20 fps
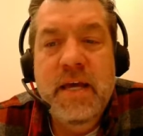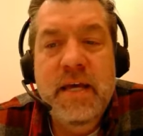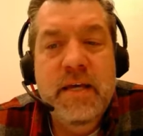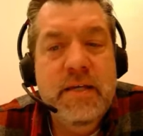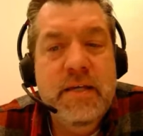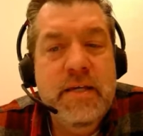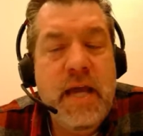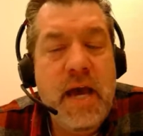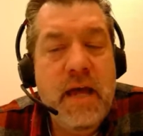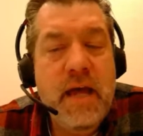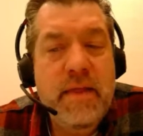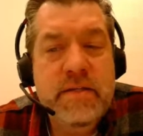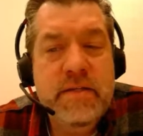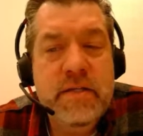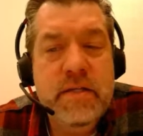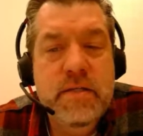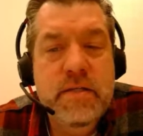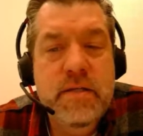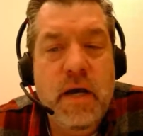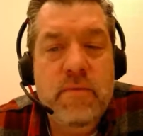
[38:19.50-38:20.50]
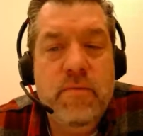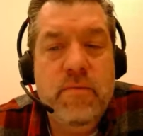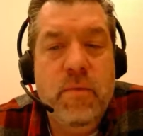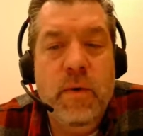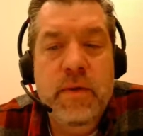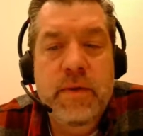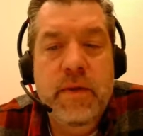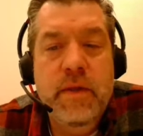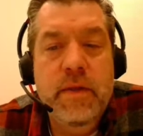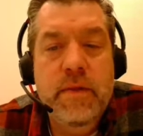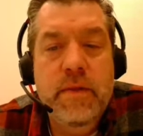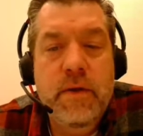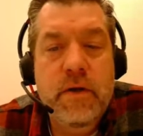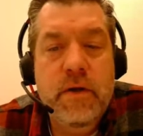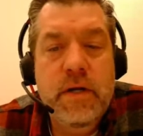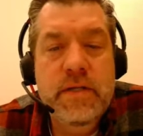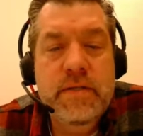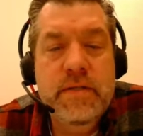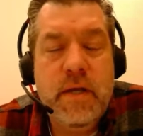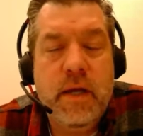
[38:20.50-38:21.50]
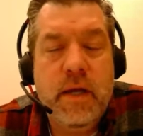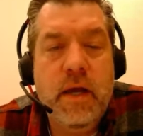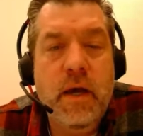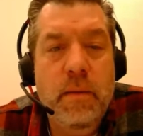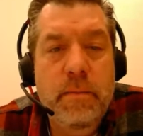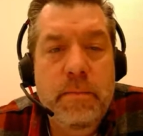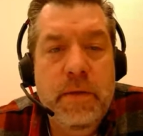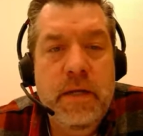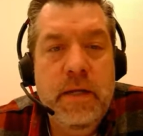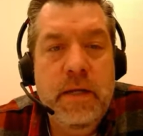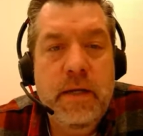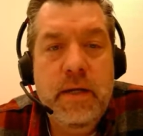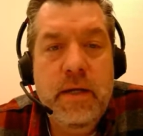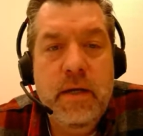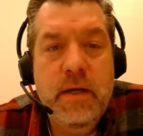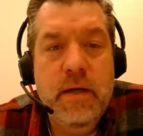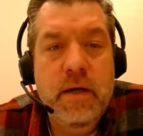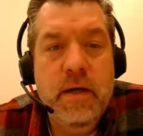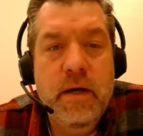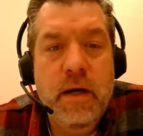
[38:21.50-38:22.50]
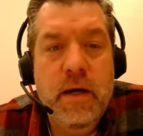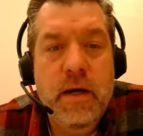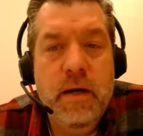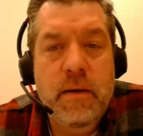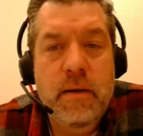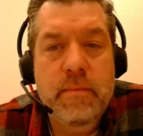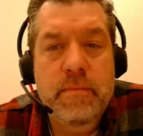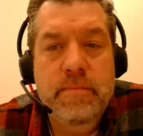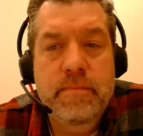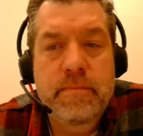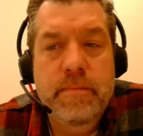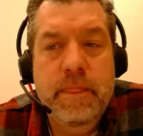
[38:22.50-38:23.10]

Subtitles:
Yeah, that's a tough one. There is a company. I'm